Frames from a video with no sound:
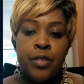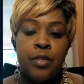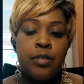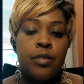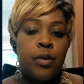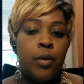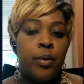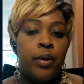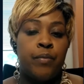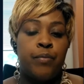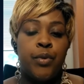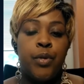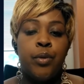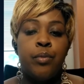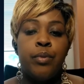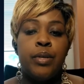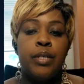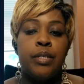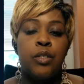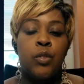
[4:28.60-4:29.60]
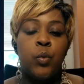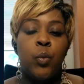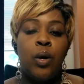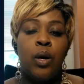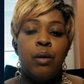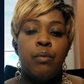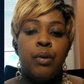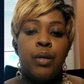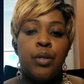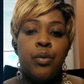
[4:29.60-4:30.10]
So if your rent is
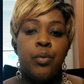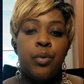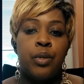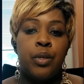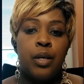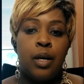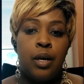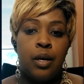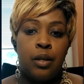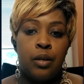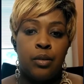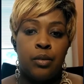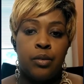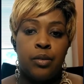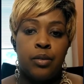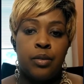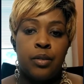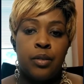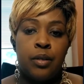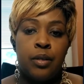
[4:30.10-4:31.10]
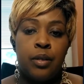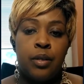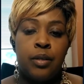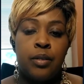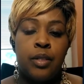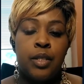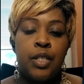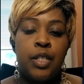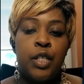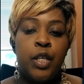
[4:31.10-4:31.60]
$1,200,
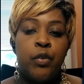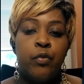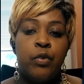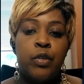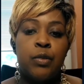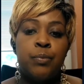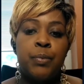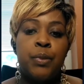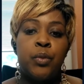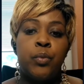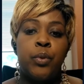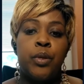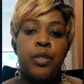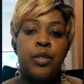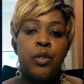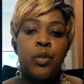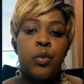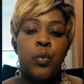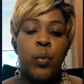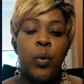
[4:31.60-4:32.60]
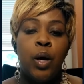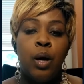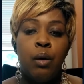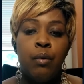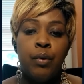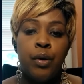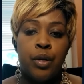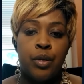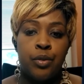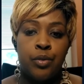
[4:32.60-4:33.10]
the difference between your
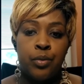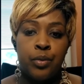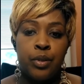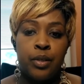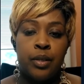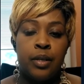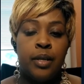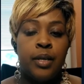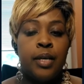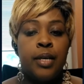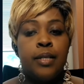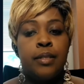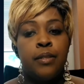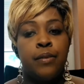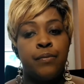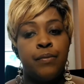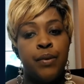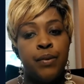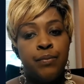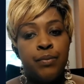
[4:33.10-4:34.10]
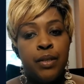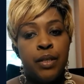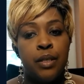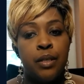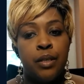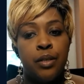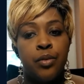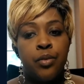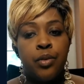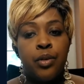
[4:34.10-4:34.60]
$1,200 and the
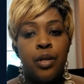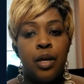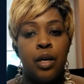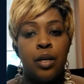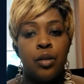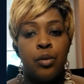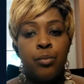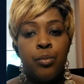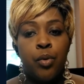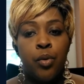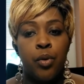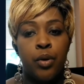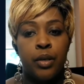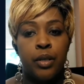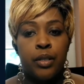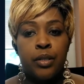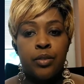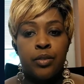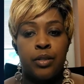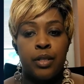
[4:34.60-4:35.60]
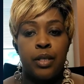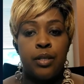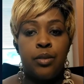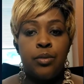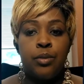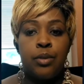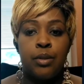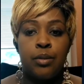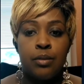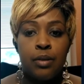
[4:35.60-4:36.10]
$1,500 mortgage that
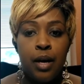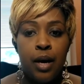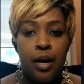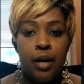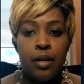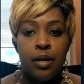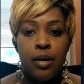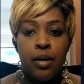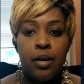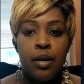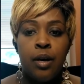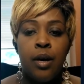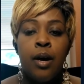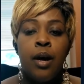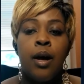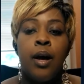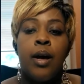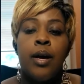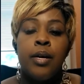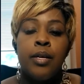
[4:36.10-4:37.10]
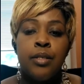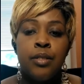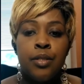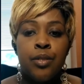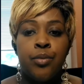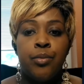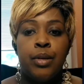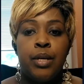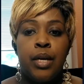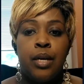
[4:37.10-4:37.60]
you desire is
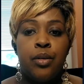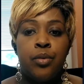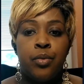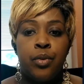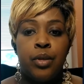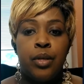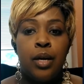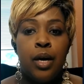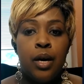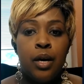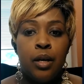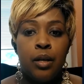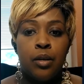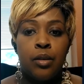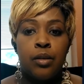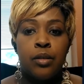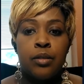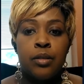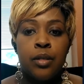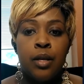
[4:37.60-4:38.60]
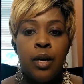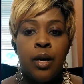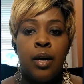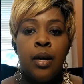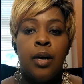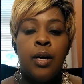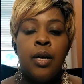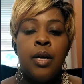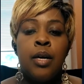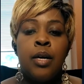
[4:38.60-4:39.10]
$300.
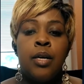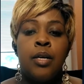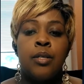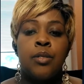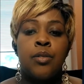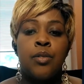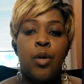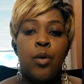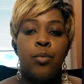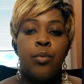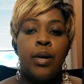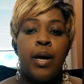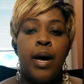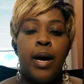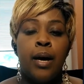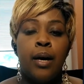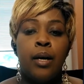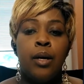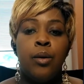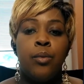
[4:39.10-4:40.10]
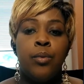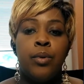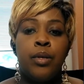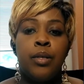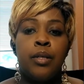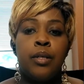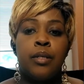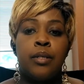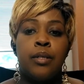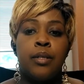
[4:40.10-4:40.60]
So NACA
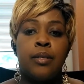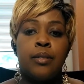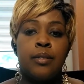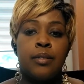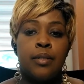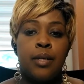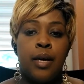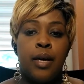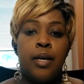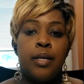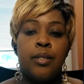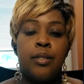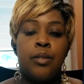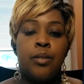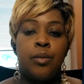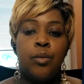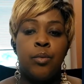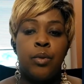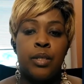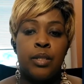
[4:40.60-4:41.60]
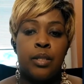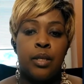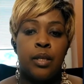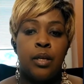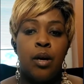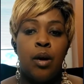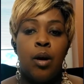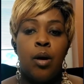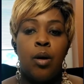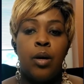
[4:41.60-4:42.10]
would assign you what they
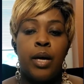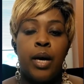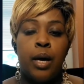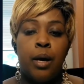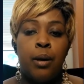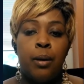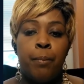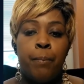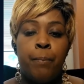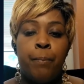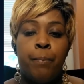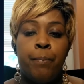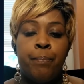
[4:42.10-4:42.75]
call a